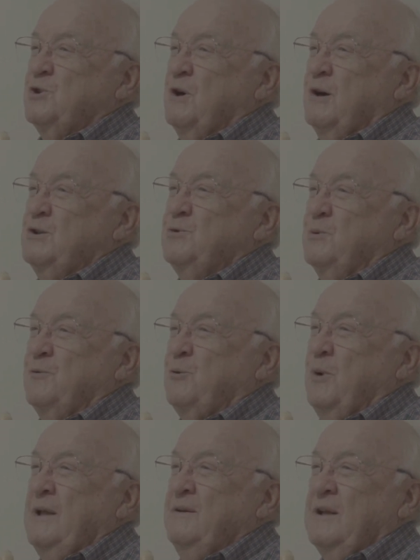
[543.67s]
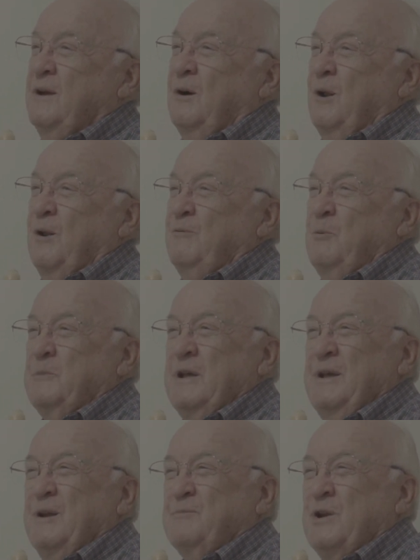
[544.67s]
charged with threatening all of them to
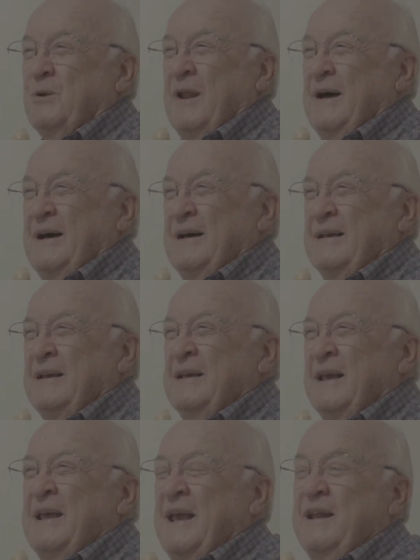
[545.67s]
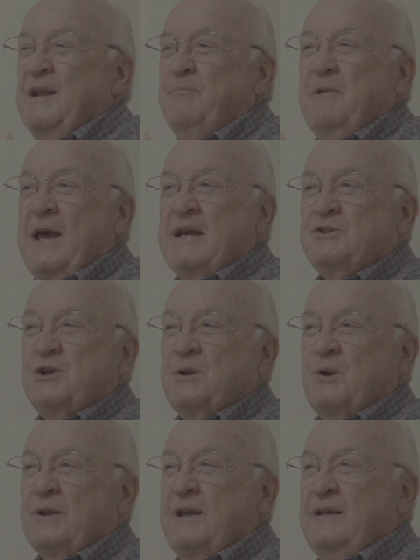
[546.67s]
get them to lie. And then
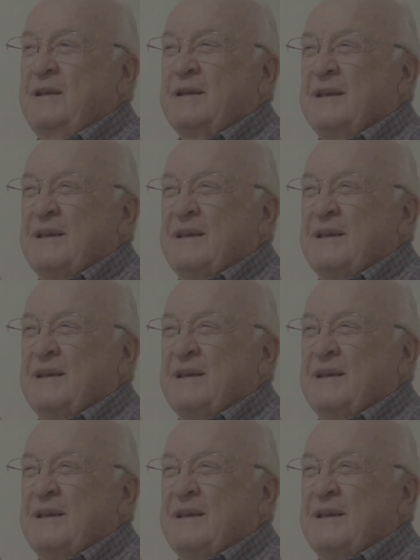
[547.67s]
magically,